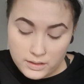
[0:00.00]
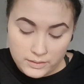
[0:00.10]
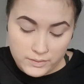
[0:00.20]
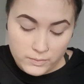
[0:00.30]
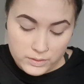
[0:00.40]

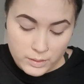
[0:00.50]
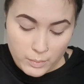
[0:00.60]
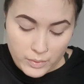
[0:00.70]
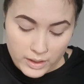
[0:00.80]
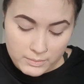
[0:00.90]
If you want a
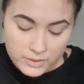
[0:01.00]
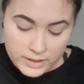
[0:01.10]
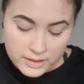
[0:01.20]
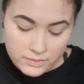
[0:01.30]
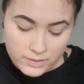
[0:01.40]
primer
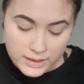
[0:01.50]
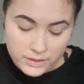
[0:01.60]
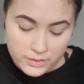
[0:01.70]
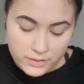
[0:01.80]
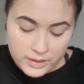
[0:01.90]
that's really
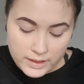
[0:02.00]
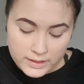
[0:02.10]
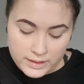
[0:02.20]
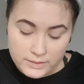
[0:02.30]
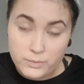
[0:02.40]
good and
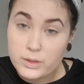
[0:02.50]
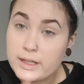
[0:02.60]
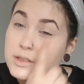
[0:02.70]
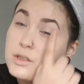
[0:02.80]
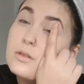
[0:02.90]
that will
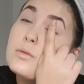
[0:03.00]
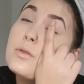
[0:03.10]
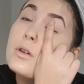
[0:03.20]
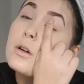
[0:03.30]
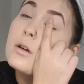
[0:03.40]
last you
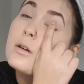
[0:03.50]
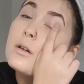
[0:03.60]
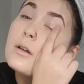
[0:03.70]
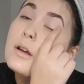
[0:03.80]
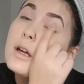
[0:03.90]

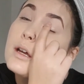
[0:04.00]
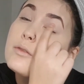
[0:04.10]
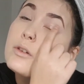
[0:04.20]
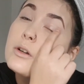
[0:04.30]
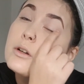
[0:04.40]

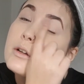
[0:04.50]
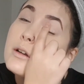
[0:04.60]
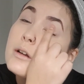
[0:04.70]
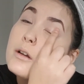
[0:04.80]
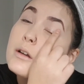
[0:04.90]
forever,
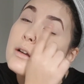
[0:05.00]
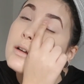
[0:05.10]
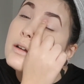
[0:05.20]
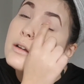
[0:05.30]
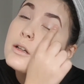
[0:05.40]

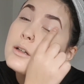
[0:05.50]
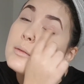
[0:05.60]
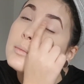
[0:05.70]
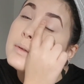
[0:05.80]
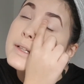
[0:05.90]

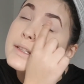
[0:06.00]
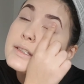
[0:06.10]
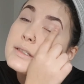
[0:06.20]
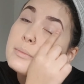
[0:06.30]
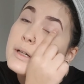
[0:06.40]
then
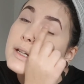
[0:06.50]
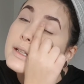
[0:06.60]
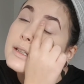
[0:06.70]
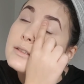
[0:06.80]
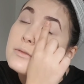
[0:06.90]
please buy
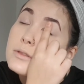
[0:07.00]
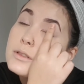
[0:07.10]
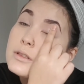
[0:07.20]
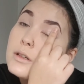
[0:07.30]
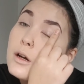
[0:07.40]
this
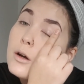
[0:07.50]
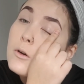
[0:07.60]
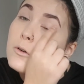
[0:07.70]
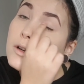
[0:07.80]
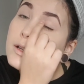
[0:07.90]
one,
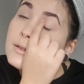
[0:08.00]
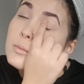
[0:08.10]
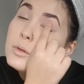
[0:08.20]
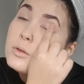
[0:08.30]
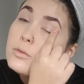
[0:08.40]
or like the
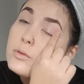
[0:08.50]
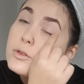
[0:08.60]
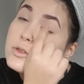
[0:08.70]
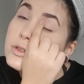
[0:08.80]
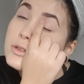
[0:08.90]
blue
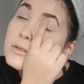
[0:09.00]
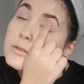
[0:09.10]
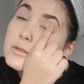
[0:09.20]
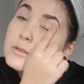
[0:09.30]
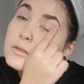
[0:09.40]

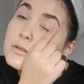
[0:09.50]
version,